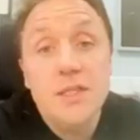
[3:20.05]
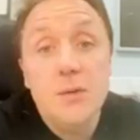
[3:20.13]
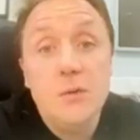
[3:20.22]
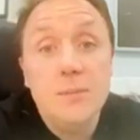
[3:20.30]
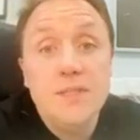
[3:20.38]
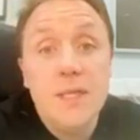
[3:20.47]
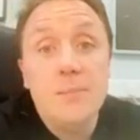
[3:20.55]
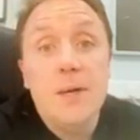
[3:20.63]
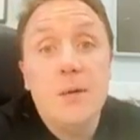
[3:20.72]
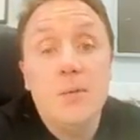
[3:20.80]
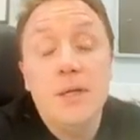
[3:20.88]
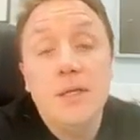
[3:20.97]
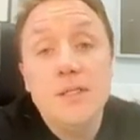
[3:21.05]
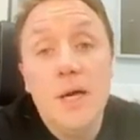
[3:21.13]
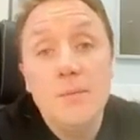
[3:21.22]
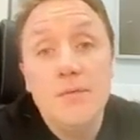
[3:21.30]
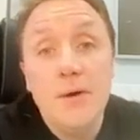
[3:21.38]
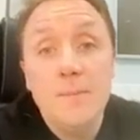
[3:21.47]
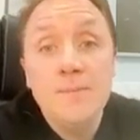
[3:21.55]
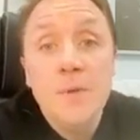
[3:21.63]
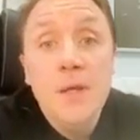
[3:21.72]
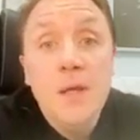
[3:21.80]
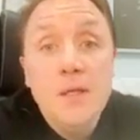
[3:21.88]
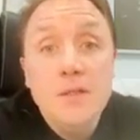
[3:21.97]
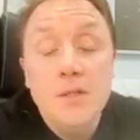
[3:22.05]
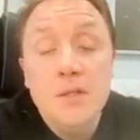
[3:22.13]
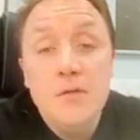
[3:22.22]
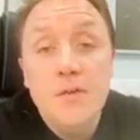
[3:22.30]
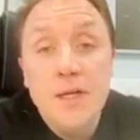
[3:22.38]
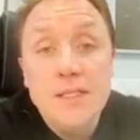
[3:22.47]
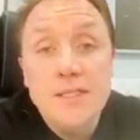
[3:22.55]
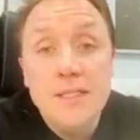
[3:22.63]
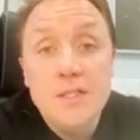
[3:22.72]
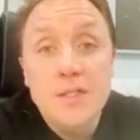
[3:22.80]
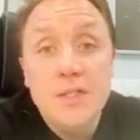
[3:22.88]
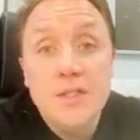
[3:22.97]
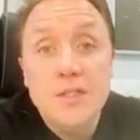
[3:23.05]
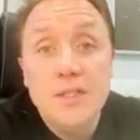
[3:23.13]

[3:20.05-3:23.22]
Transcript: They would be sent back within a time frame to the defendant's solicitors.